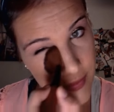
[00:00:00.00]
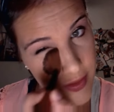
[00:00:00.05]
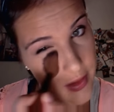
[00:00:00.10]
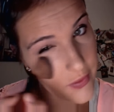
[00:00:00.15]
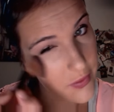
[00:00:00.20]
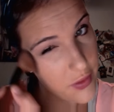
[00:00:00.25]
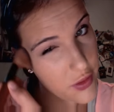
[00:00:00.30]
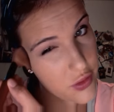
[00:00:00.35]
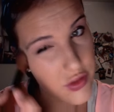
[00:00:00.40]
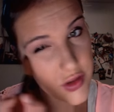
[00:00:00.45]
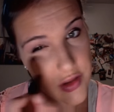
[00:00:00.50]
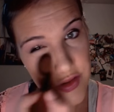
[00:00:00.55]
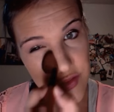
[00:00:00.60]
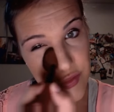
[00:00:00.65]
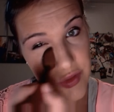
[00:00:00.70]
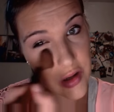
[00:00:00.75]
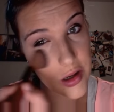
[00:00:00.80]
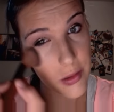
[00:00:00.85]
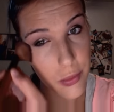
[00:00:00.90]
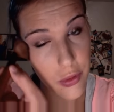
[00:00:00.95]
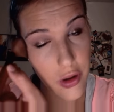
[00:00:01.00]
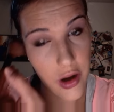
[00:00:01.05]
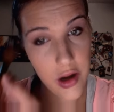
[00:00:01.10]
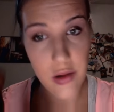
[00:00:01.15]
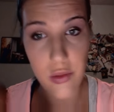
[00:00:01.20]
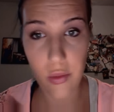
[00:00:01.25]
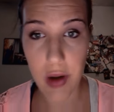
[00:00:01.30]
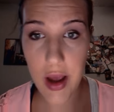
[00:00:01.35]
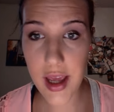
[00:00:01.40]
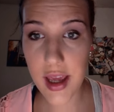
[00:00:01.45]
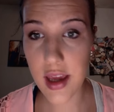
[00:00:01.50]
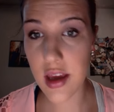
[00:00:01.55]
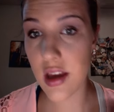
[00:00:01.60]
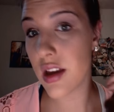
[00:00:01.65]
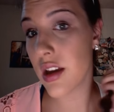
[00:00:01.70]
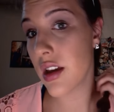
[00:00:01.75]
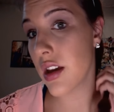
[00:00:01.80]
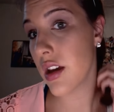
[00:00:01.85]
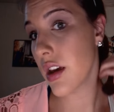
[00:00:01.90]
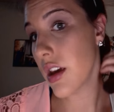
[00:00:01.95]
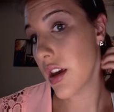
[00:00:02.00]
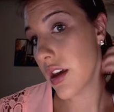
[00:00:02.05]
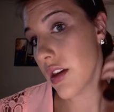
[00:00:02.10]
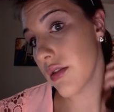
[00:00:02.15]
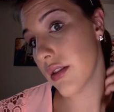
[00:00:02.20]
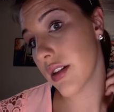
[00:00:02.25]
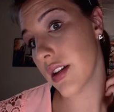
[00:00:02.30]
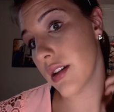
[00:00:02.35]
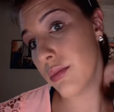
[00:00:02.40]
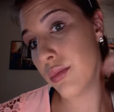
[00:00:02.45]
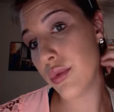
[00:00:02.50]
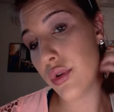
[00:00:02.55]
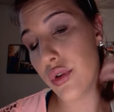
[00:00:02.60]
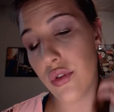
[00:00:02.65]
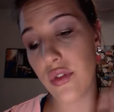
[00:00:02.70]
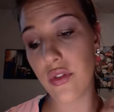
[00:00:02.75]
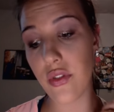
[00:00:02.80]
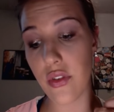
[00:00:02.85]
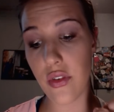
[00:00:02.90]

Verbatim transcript: if you just rub right away, you can move